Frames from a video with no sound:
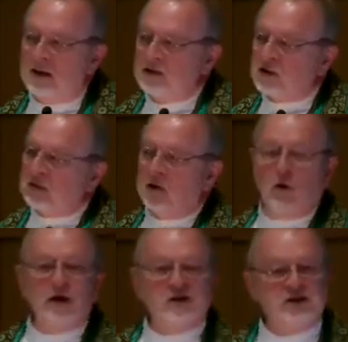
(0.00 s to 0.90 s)
So the
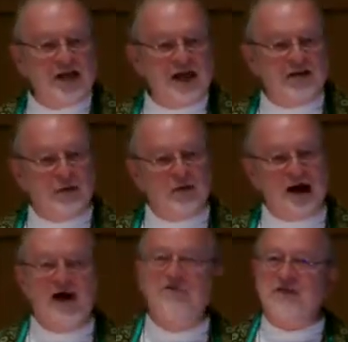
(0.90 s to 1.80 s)
Lord sent the
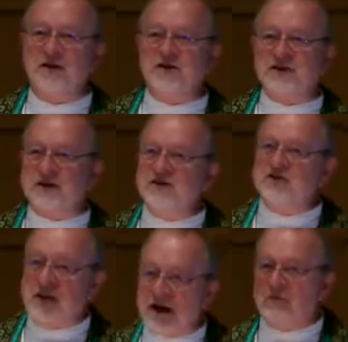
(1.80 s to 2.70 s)
prophets
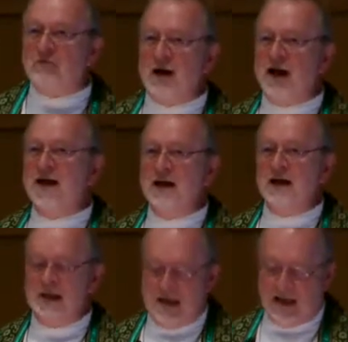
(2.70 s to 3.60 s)

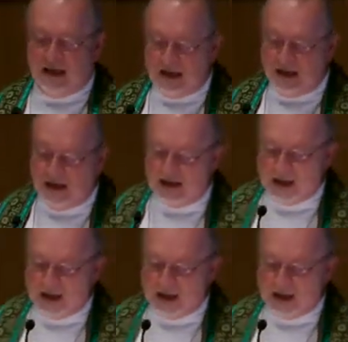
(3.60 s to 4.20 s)
Zechariah and